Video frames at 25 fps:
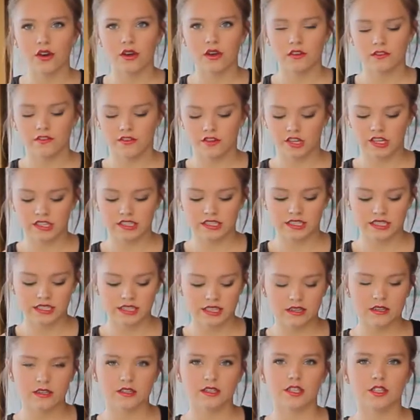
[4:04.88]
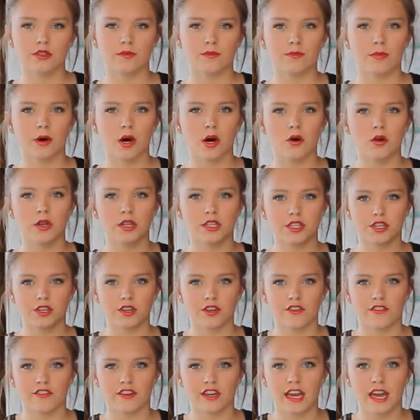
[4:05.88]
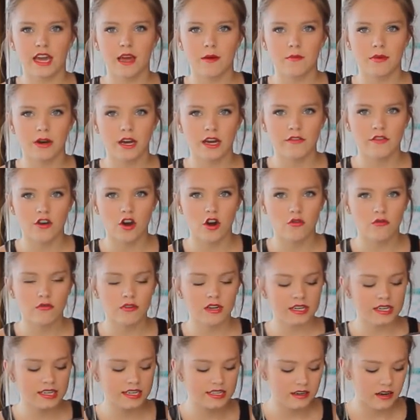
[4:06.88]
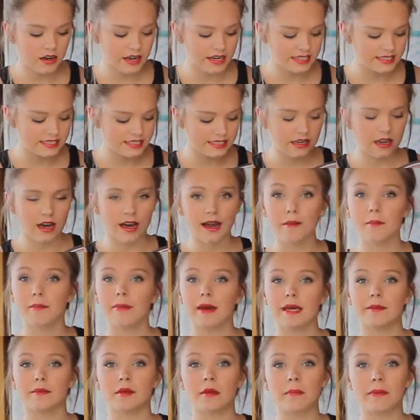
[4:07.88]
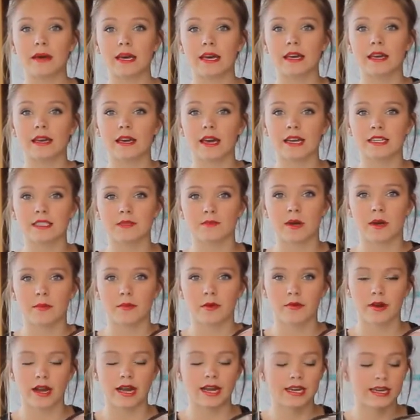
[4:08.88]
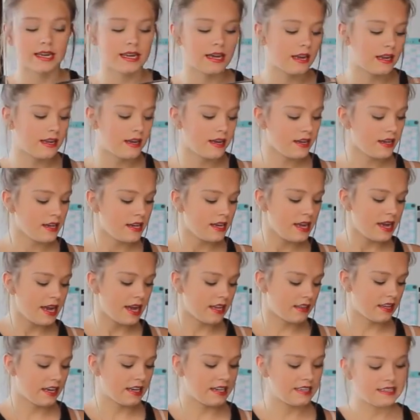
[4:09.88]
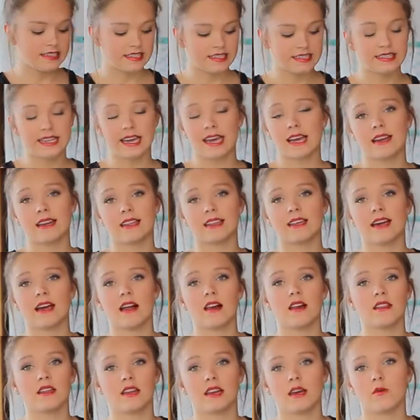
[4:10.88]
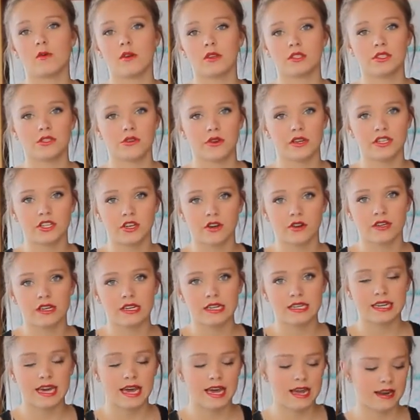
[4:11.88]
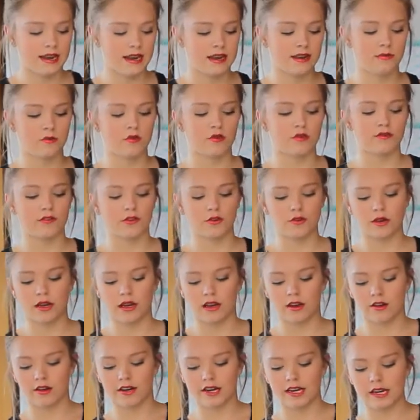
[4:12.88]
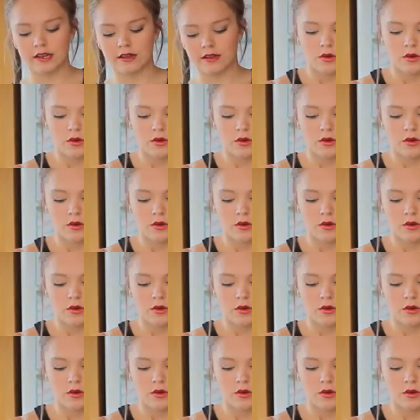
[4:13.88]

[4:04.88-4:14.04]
if you can see into the bowl, I don't know if you can, but I've got a really nice light baby pink as my meringue colour, and that is exactly the colour that I want, so I don't need to add any more food colouring.